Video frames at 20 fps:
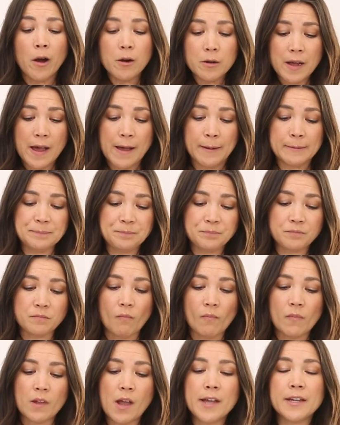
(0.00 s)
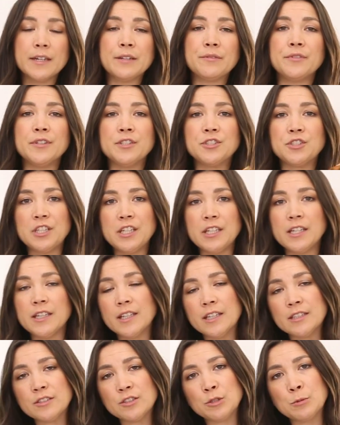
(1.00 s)
Okay, I'm gonna finish eating
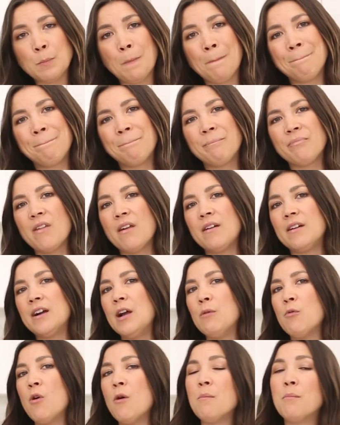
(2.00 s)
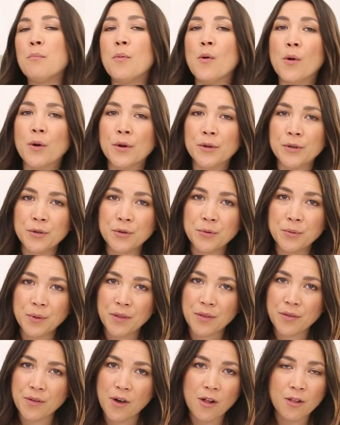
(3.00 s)
this. I won't bore you
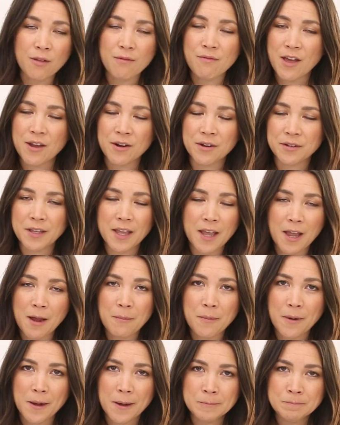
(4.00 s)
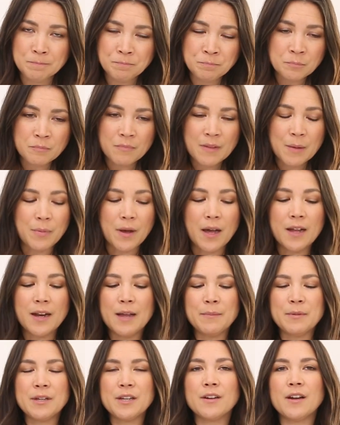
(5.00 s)
with all of that on camera, but
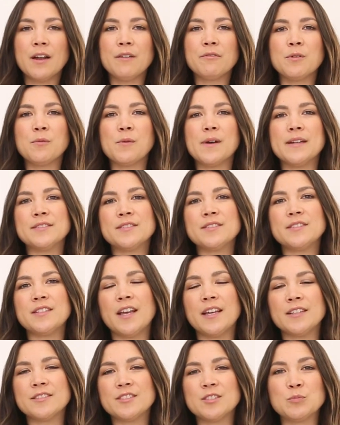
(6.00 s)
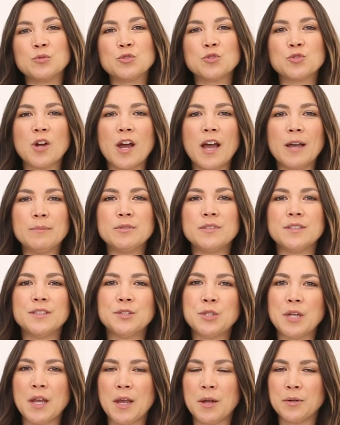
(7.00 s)
I'm here every Wednesday. Subscribe to the
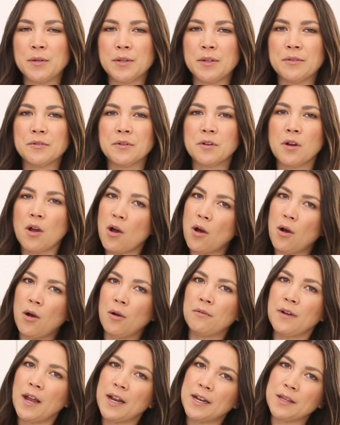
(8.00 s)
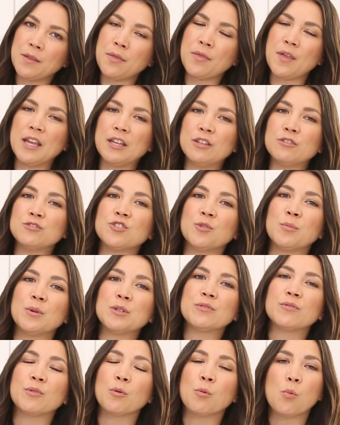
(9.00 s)
channel if you're not already. Thank you so
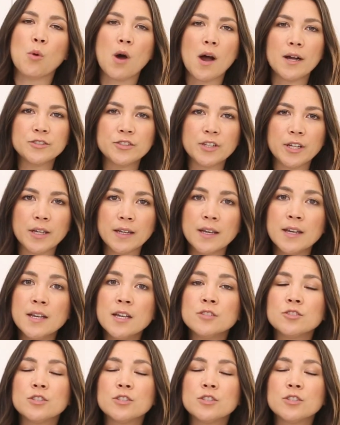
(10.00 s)
much for watching.